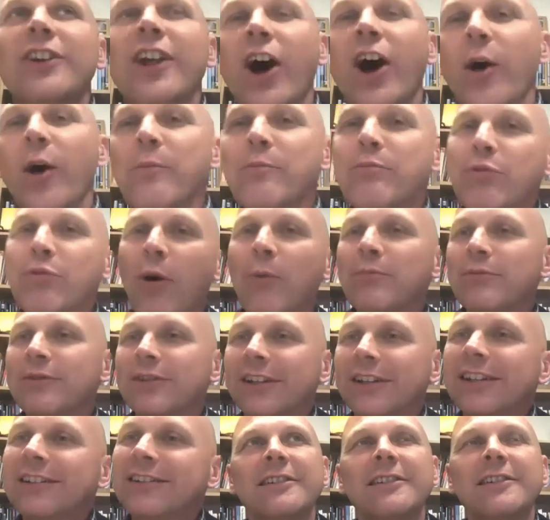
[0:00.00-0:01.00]

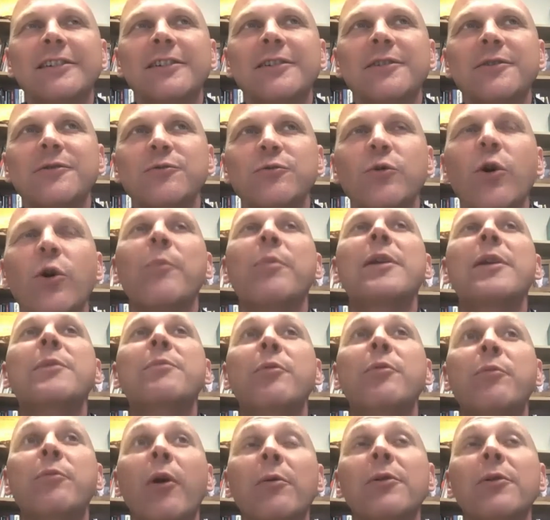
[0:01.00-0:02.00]
Unprompted. What people
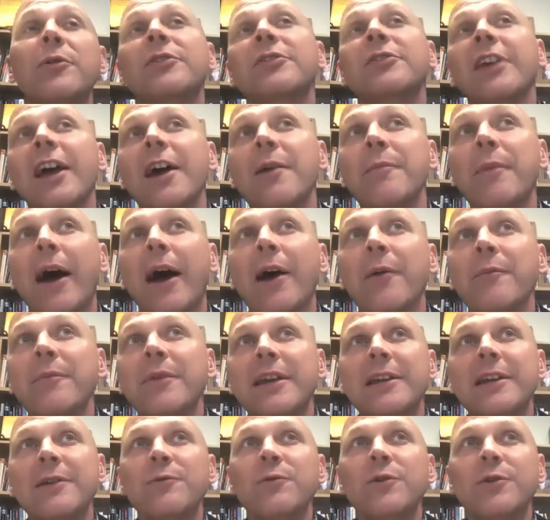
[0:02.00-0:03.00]
probably would say about
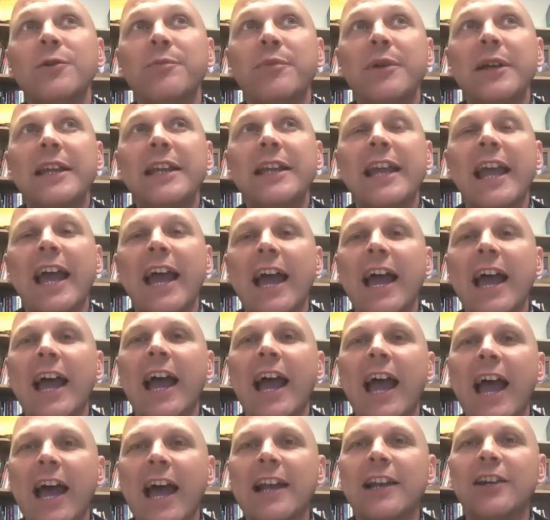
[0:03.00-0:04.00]
me would be
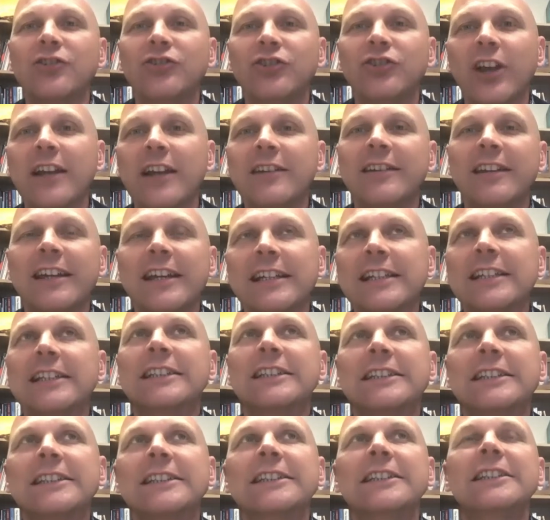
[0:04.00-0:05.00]
energetic,